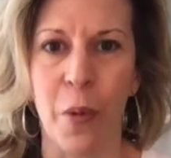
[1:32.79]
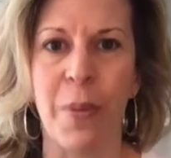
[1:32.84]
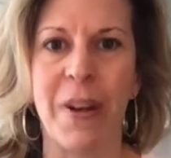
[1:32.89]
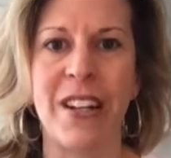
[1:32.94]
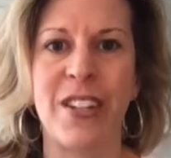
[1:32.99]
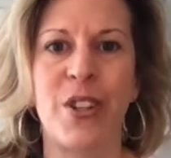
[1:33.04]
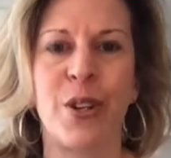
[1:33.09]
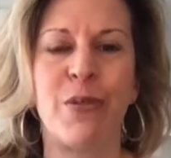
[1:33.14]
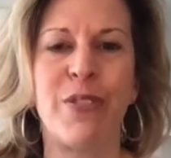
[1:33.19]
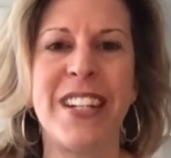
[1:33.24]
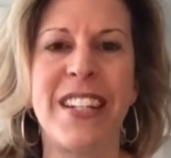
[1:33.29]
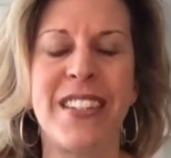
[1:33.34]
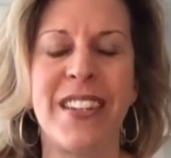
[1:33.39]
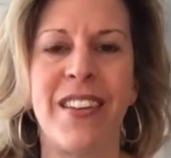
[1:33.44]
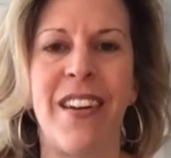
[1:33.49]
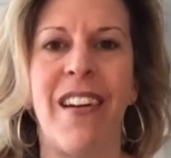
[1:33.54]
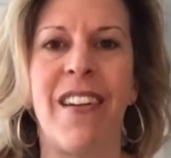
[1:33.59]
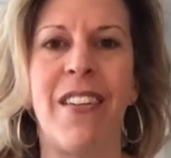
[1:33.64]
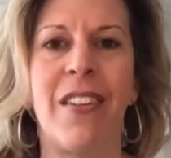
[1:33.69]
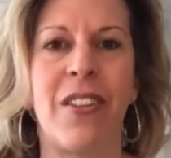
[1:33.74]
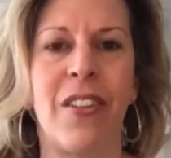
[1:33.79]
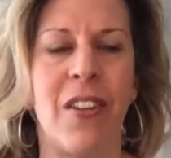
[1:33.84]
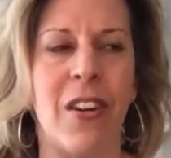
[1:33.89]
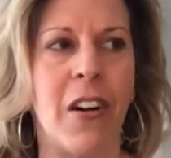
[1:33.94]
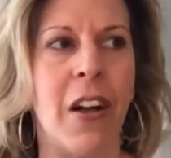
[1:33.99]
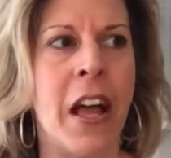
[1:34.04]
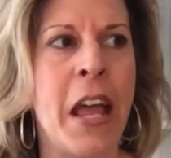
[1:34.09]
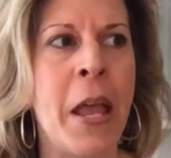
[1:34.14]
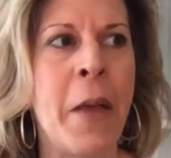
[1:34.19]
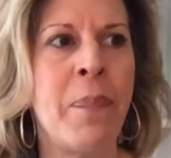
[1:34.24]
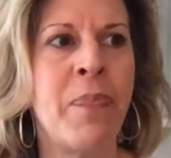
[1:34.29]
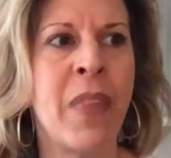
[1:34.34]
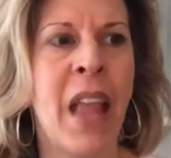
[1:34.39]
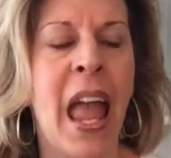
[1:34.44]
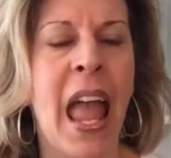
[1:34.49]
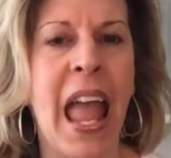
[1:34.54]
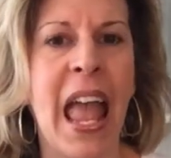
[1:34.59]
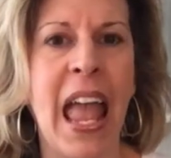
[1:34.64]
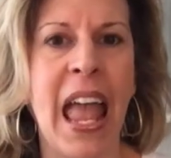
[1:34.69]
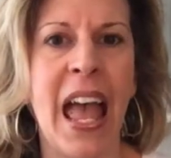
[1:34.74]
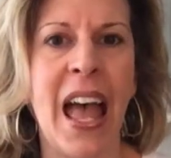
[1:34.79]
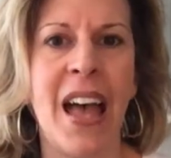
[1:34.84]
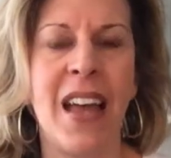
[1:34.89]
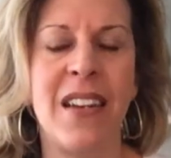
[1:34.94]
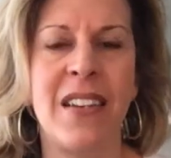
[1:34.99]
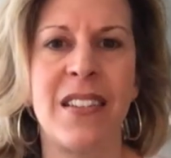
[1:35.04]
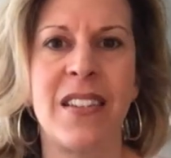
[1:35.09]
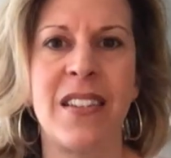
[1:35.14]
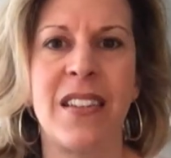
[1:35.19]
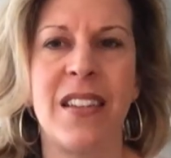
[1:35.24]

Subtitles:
but it's a recent article and